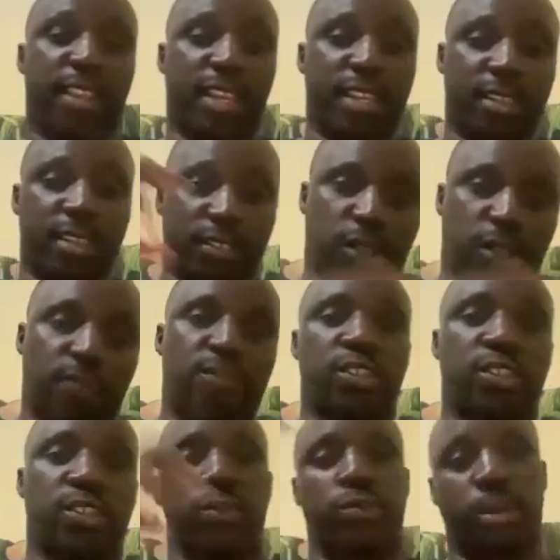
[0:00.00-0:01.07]
and then
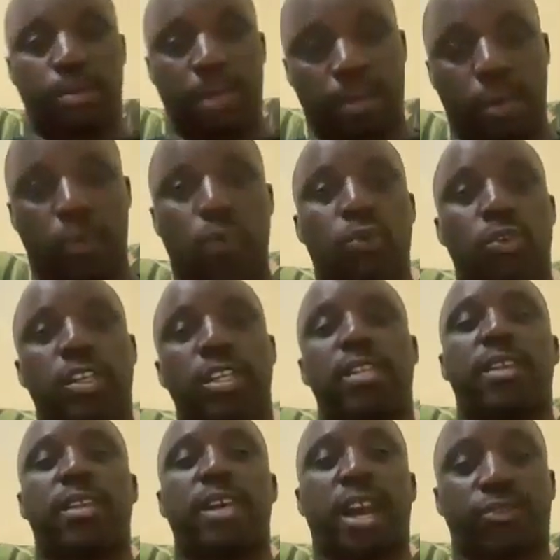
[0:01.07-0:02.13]
shifts to the people who
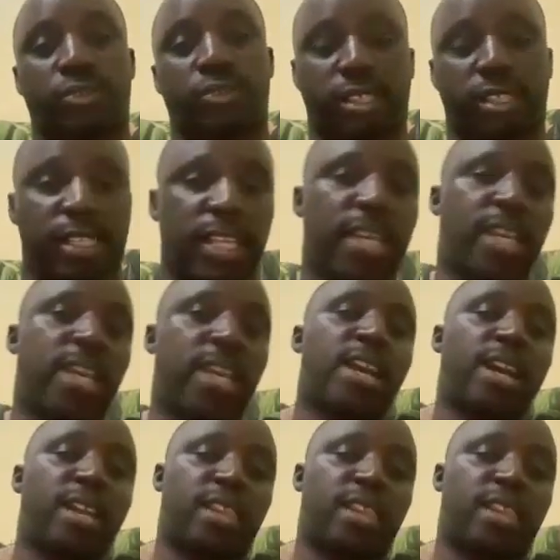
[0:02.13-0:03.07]
did the atrocity,